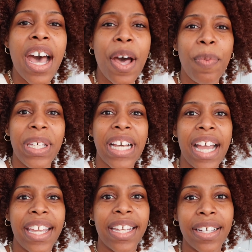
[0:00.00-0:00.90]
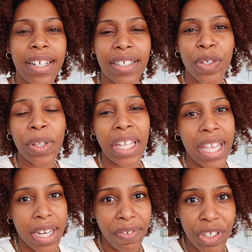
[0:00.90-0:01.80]
um, we got here toward the
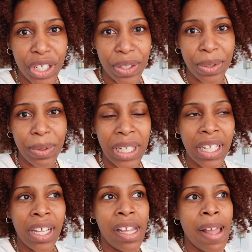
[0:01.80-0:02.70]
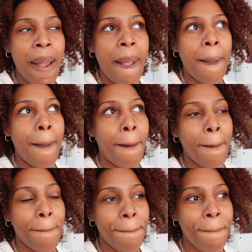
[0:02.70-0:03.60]
end of June.
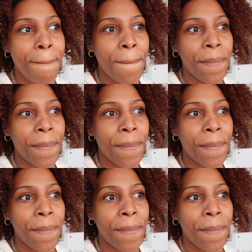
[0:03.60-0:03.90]
Um,